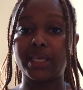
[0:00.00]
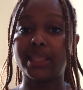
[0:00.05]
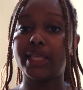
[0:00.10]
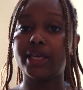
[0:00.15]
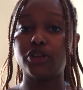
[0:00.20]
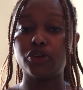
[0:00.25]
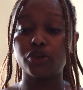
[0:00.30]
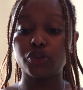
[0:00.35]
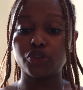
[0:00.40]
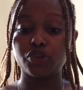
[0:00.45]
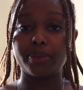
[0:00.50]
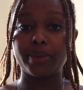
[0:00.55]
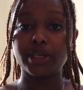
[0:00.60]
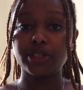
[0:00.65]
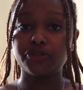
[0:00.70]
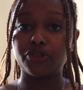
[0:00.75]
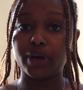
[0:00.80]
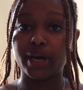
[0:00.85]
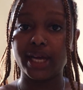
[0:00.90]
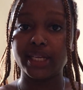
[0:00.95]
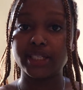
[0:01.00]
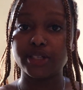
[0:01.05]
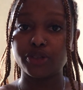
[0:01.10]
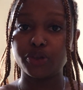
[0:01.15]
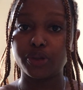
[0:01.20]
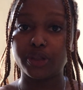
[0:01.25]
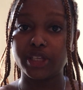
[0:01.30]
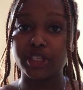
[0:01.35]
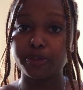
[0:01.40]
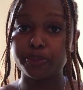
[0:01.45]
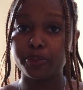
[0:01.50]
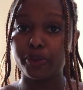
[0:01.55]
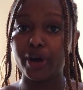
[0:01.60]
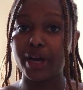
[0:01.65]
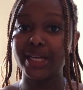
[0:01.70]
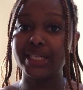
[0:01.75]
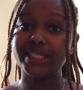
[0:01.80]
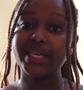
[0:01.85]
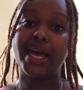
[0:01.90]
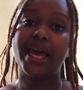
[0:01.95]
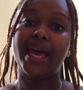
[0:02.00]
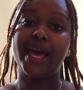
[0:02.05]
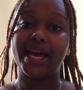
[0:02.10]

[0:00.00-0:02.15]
Thank you so much for getting to this point,